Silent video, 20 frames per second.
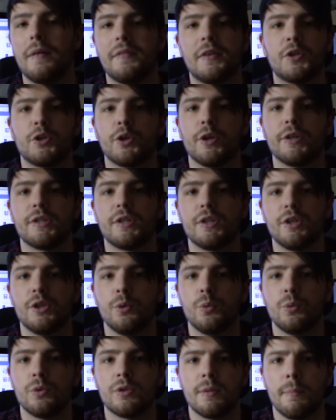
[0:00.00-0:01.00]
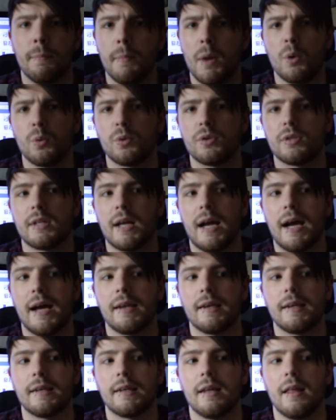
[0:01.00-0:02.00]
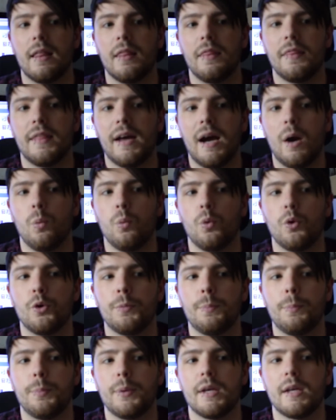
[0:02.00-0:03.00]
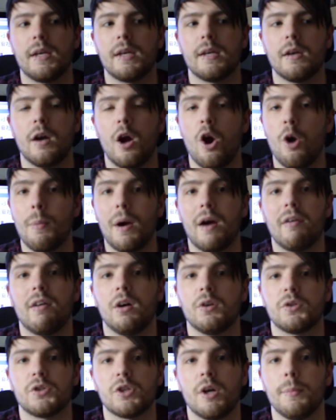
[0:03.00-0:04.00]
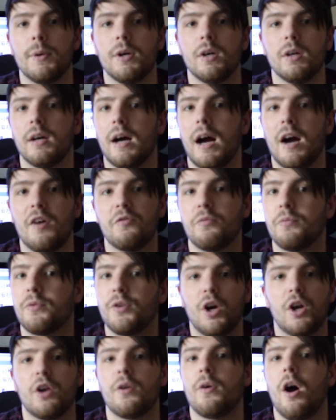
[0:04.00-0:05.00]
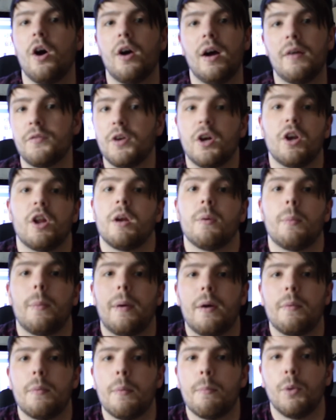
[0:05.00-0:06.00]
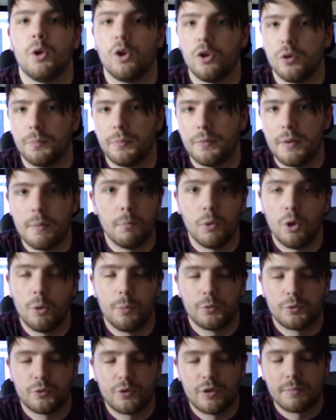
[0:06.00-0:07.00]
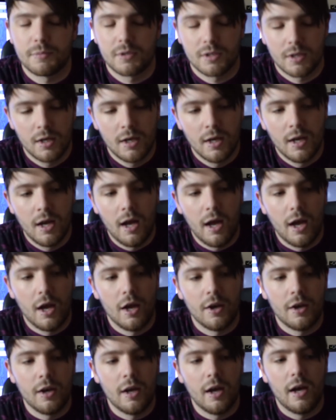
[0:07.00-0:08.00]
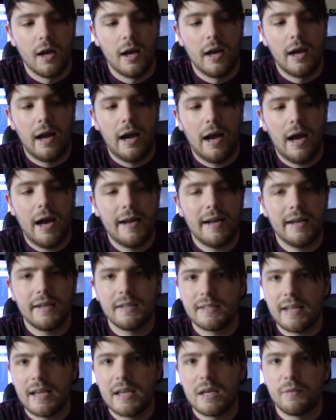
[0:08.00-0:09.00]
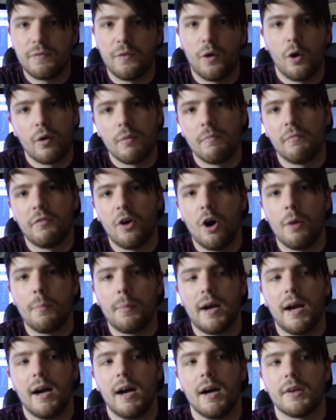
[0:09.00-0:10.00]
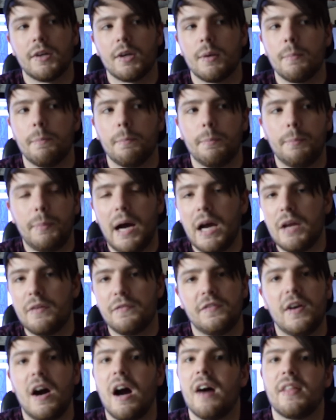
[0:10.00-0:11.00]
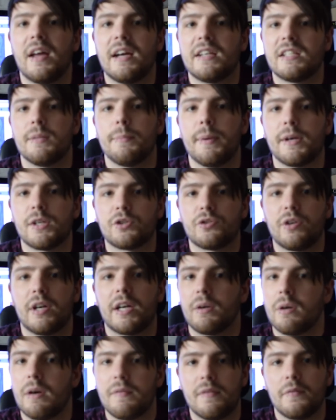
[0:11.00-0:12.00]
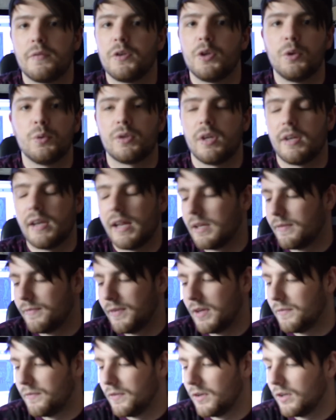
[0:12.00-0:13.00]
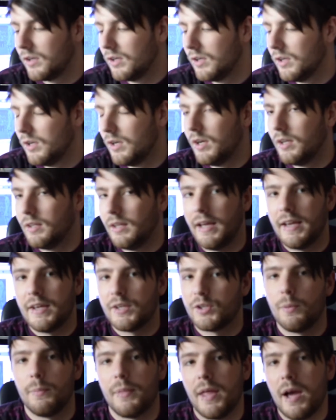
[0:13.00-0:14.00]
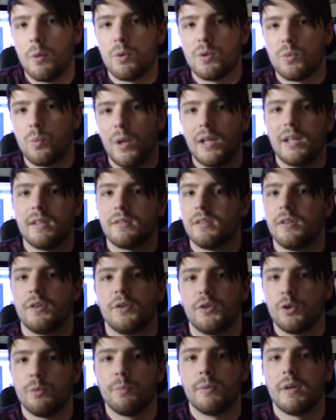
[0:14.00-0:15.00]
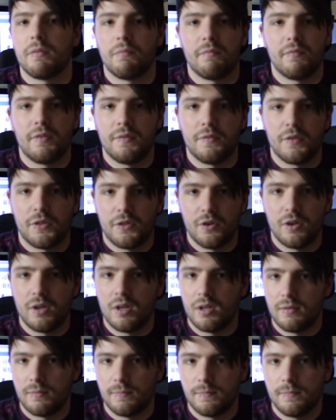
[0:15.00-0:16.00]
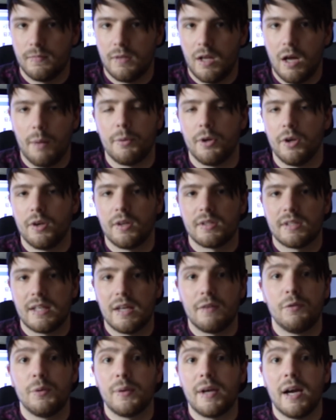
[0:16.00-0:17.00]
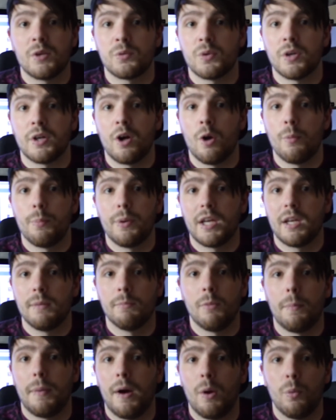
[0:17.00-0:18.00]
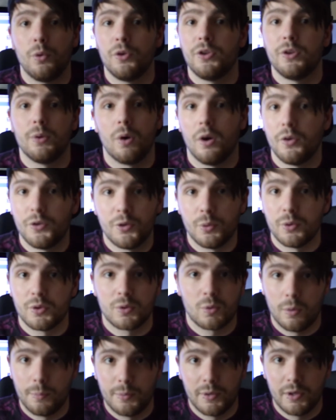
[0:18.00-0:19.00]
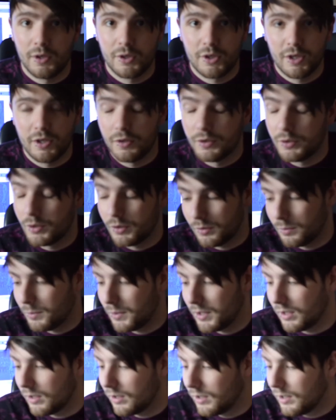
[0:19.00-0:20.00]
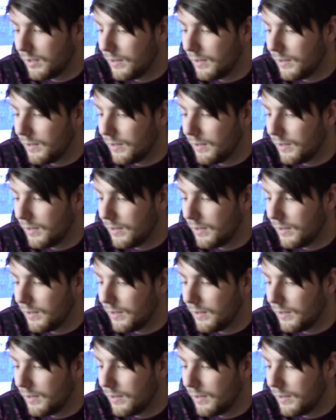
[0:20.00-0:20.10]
I've enjoyed to use the most, and that would be Omar Al Somah. I've gone I've gone on about him in multiple in multiple streams, and I had his 84 inform card, and by far that is the best striker I've ever used on any FIFA. Like it's up there with Wellington and Doumbia from FIFA 13. I'll be honest. If you guys want to go and pick him up, I would do. I'll do the squad builder challenge or something.